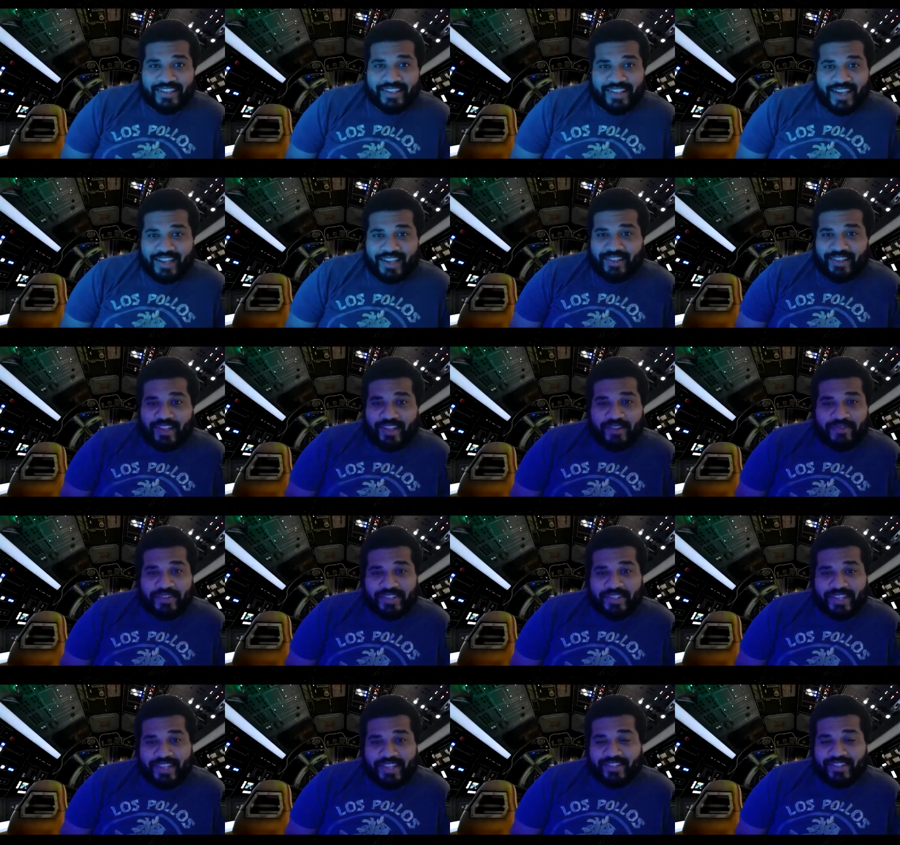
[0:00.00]
I love
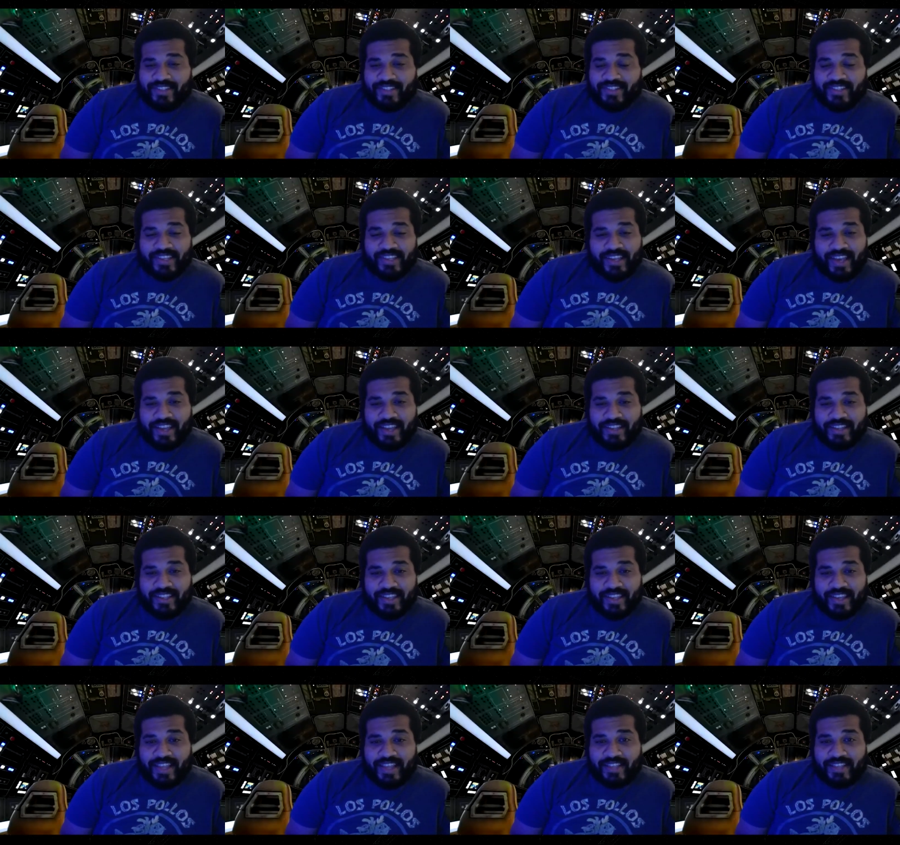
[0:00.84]
it. That's a sick
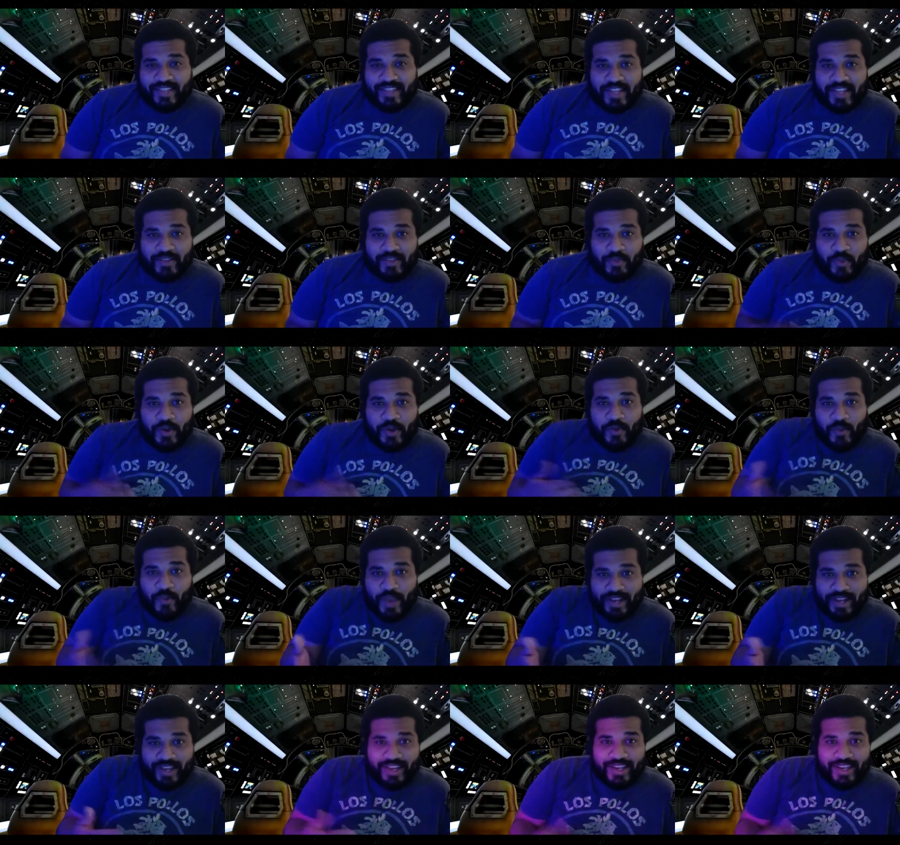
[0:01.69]
idea. And that's one
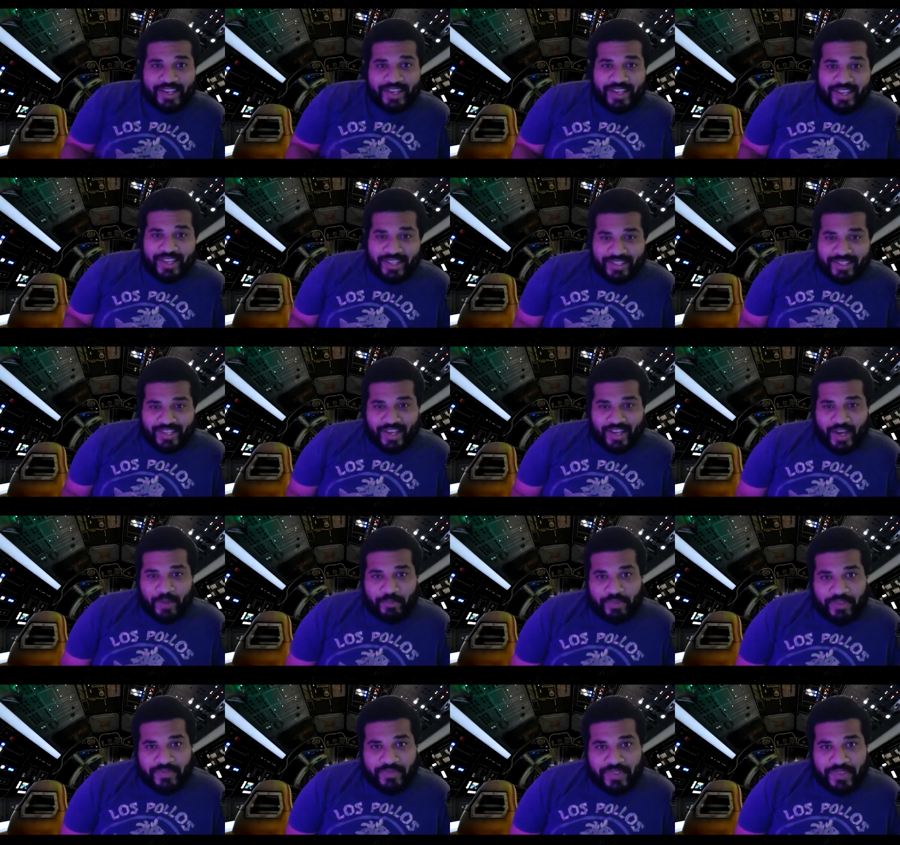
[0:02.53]
way to
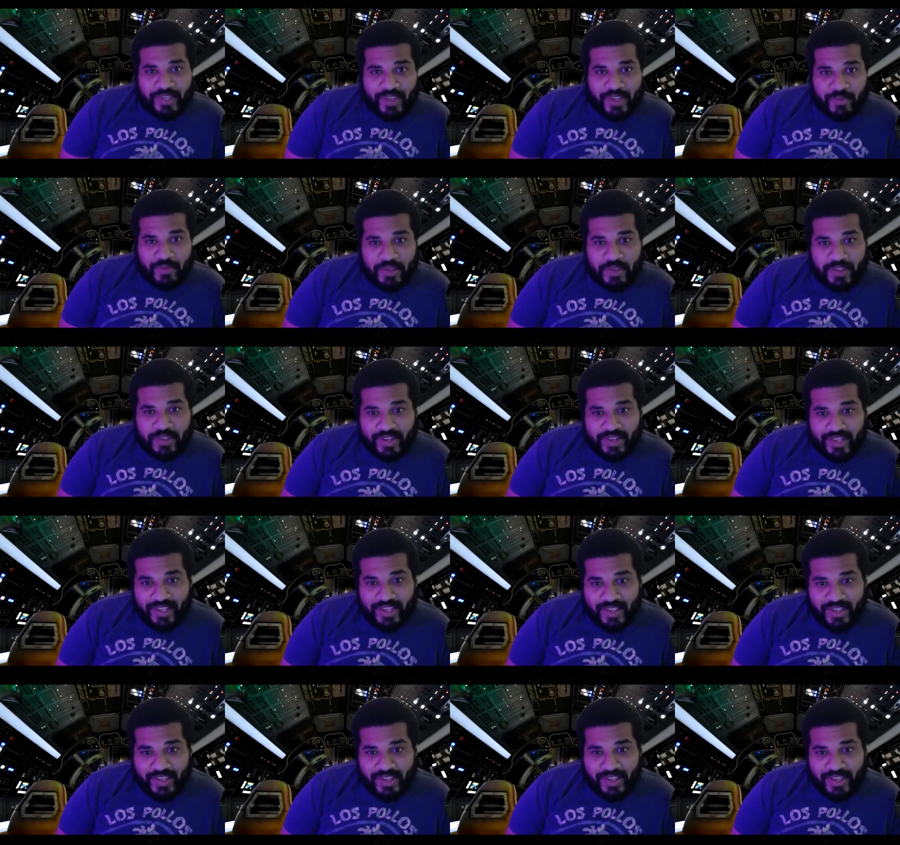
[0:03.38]
uplift the community.